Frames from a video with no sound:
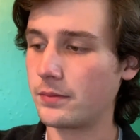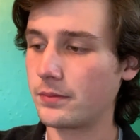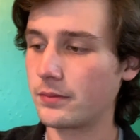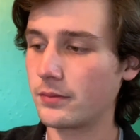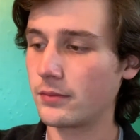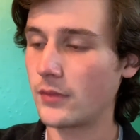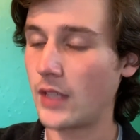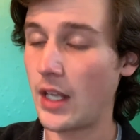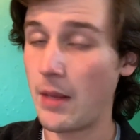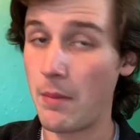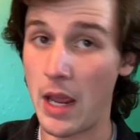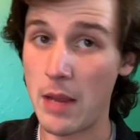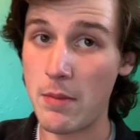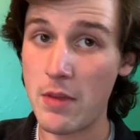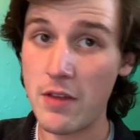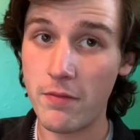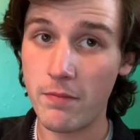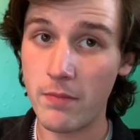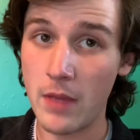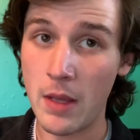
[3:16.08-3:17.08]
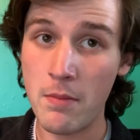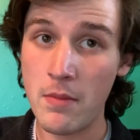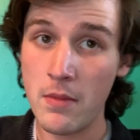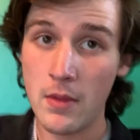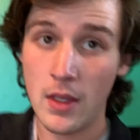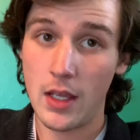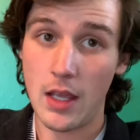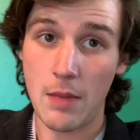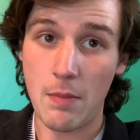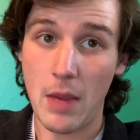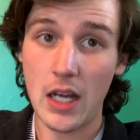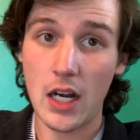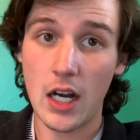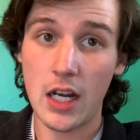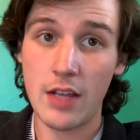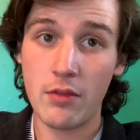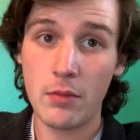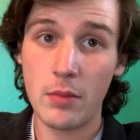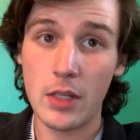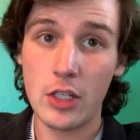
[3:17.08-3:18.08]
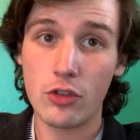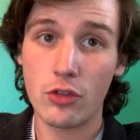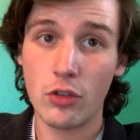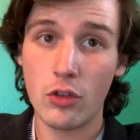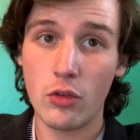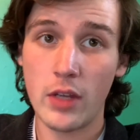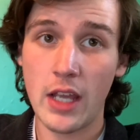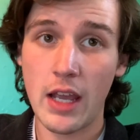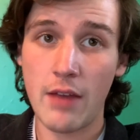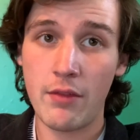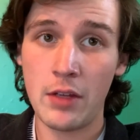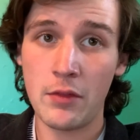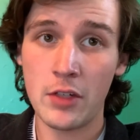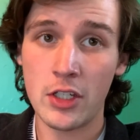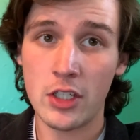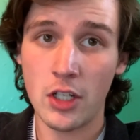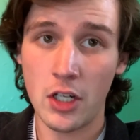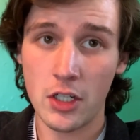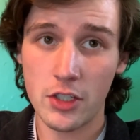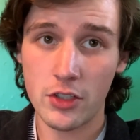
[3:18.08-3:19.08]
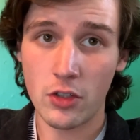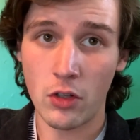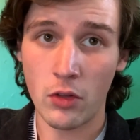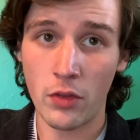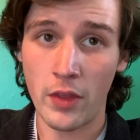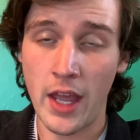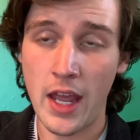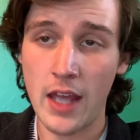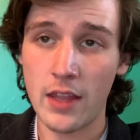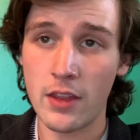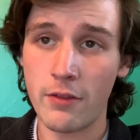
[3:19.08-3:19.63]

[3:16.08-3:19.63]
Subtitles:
It may not even be true. We haven't even touched on that.